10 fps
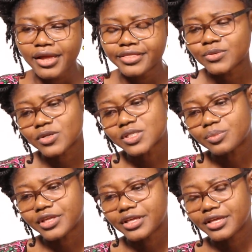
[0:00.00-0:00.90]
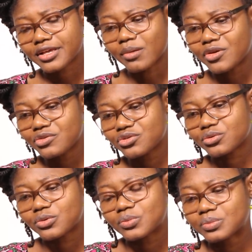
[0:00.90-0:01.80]
this was me coming
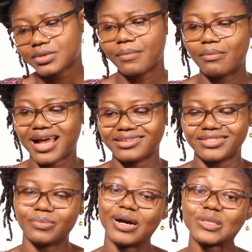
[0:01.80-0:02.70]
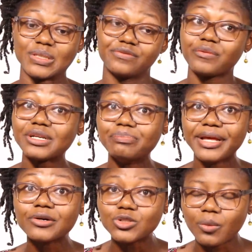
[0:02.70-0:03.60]
to a maths department, very
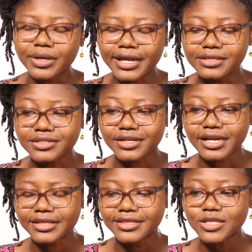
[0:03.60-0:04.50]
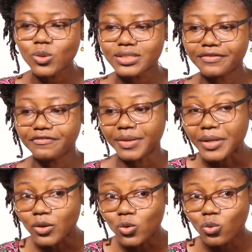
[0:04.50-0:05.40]
male dominated, and this was a
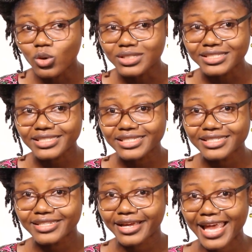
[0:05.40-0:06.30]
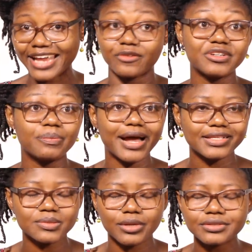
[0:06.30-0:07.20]
female who was the head of
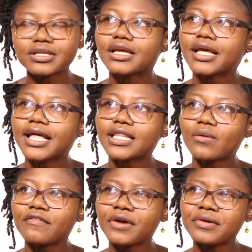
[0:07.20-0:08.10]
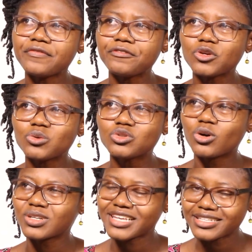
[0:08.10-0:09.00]
department. There were very few
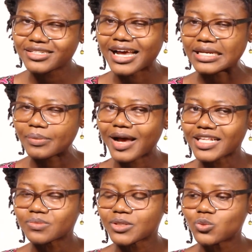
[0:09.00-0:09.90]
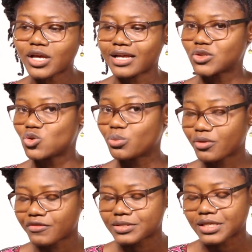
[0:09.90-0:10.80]
doctors in our department. We had 2
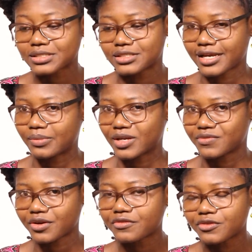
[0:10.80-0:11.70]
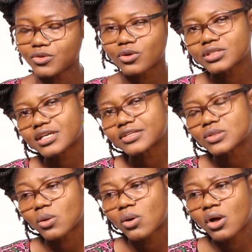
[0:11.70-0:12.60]
professors then, but very few doctors.
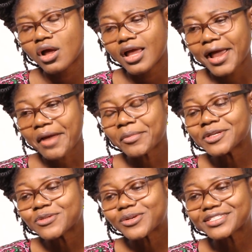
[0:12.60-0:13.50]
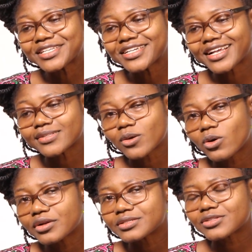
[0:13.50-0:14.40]
So I remember she was teaching us a
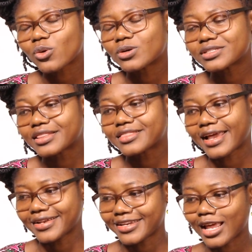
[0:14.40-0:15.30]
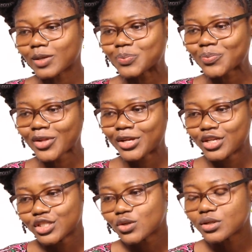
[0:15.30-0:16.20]
course in 3rd year.
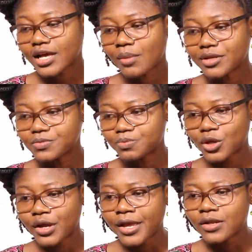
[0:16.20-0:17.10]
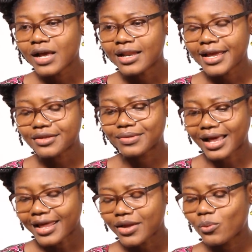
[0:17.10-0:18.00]
She would come and, I
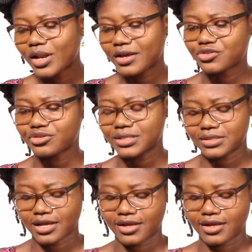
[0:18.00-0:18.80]
like it when lecturers